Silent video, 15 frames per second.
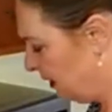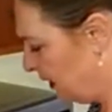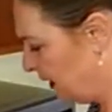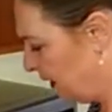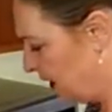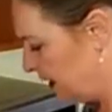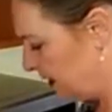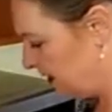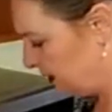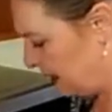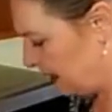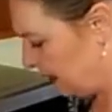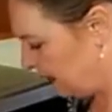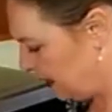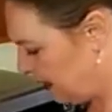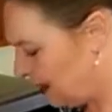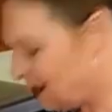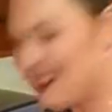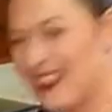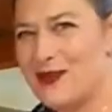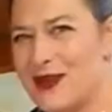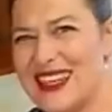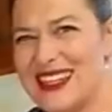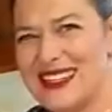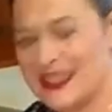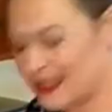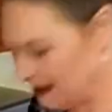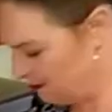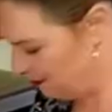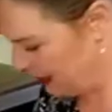And that way
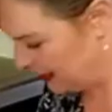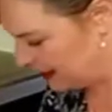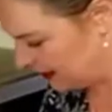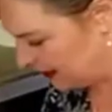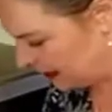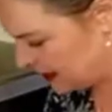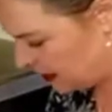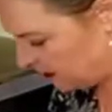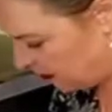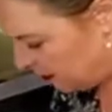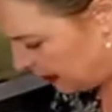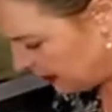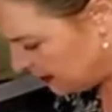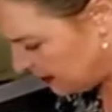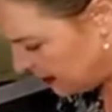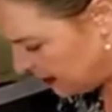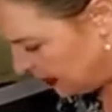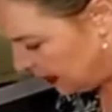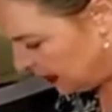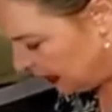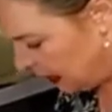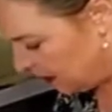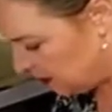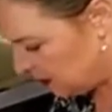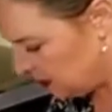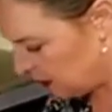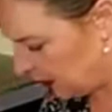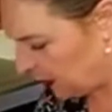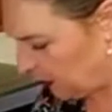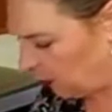it makes less of a mess. I'm
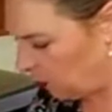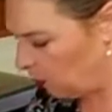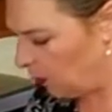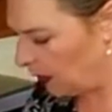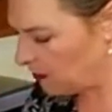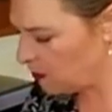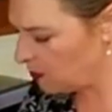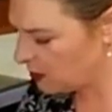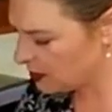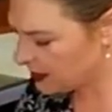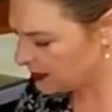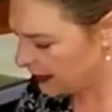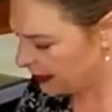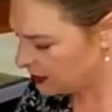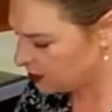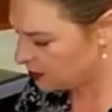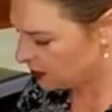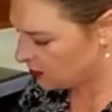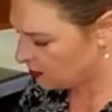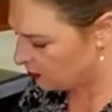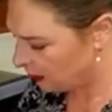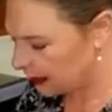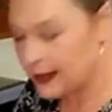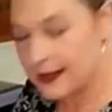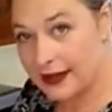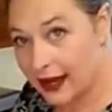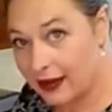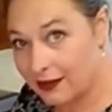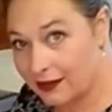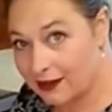doing one more slice just right
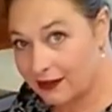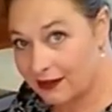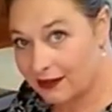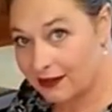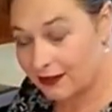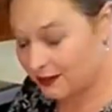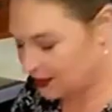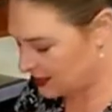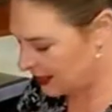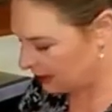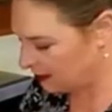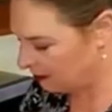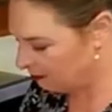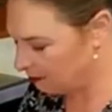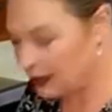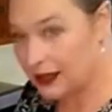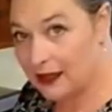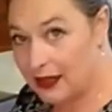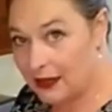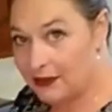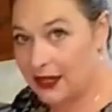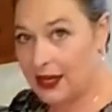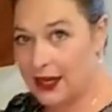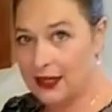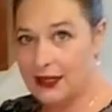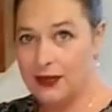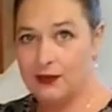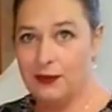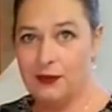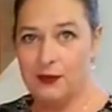down the middle of the
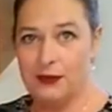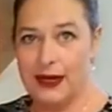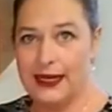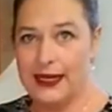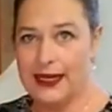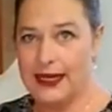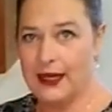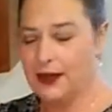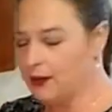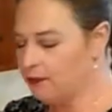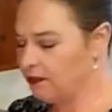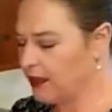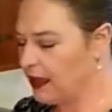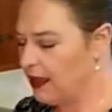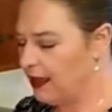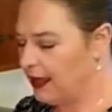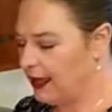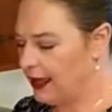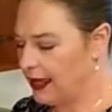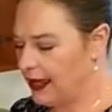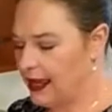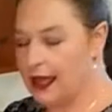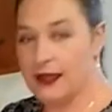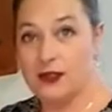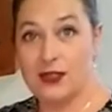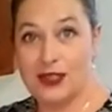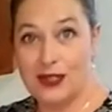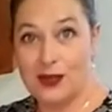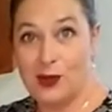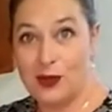onion, right here, and
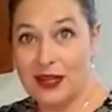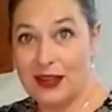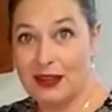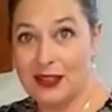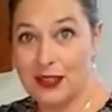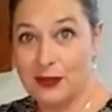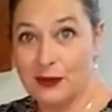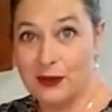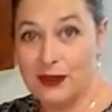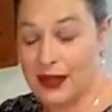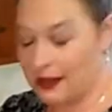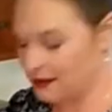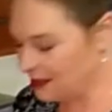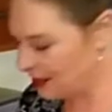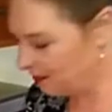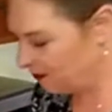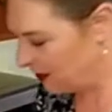still holding on to the root end.